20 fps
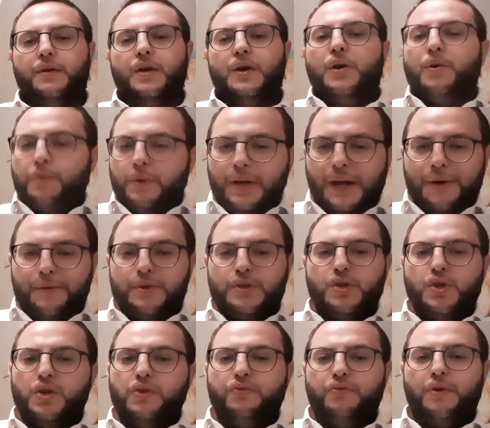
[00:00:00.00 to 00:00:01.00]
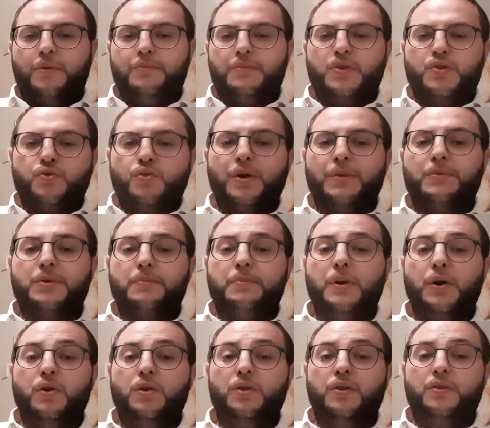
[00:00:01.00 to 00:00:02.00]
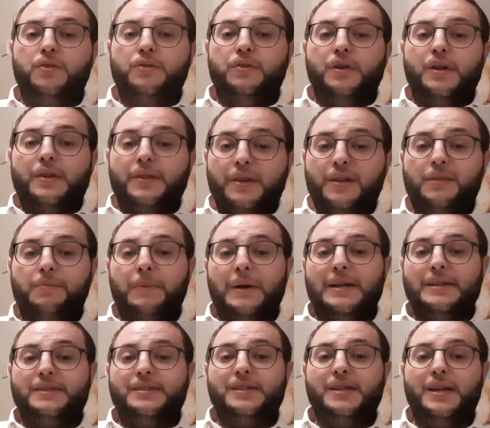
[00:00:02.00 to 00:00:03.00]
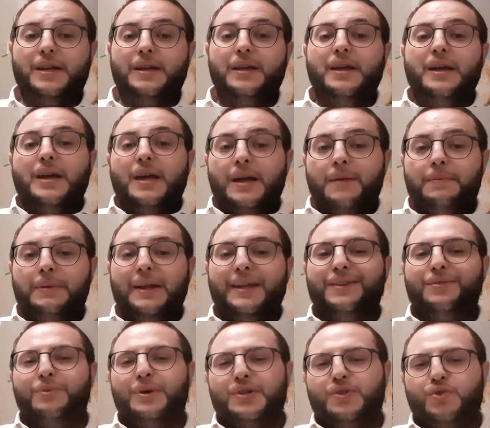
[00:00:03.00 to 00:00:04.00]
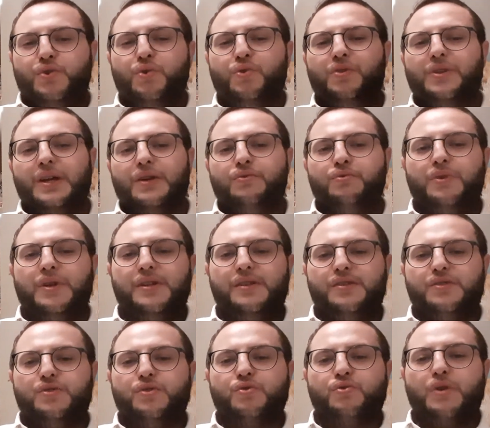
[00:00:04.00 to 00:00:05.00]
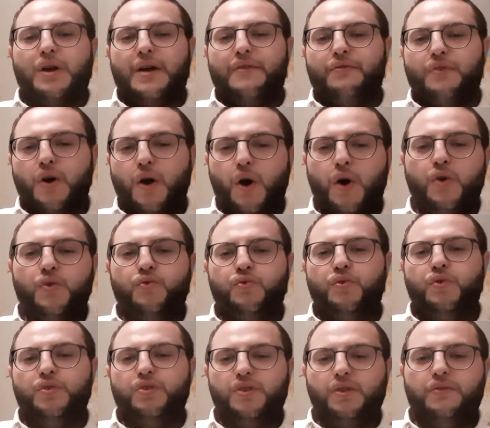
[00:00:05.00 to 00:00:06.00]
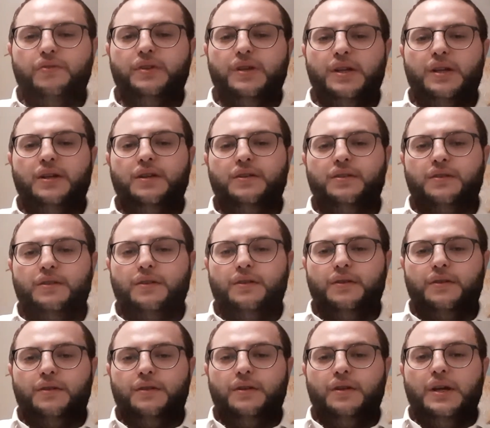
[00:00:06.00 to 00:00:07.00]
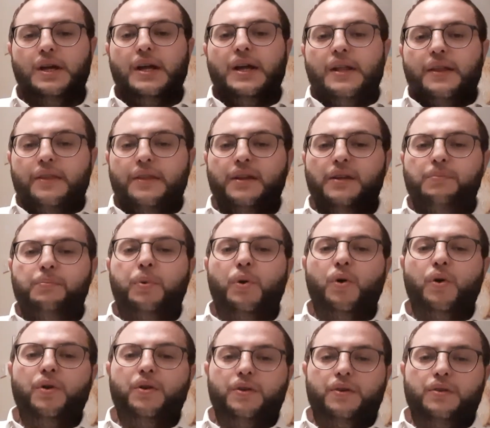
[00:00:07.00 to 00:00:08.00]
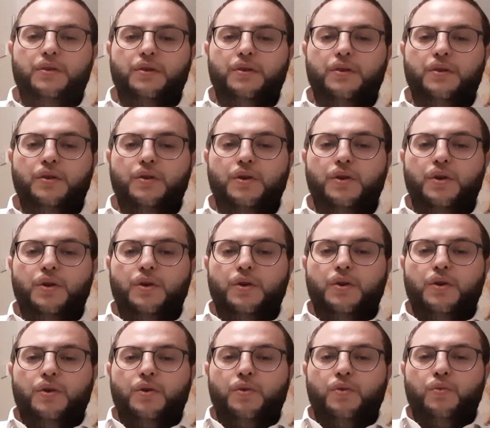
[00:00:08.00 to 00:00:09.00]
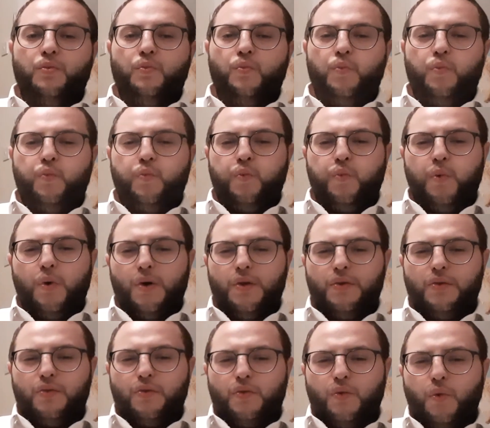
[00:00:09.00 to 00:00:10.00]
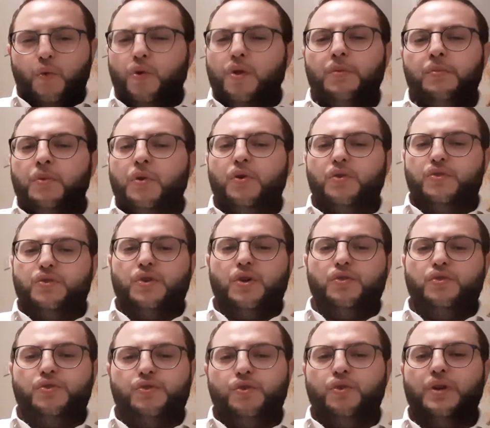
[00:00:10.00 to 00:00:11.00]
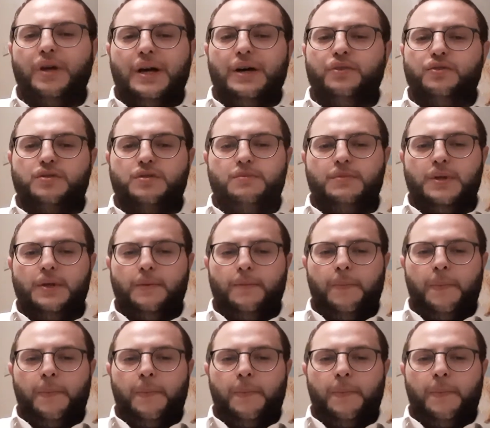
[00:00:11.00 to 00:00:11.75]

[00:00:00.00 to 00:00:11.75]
When I returned from the trip to Poland this past year, a place where Jews had reason to cry for hundreds of years, this point was all the more so stood out to me.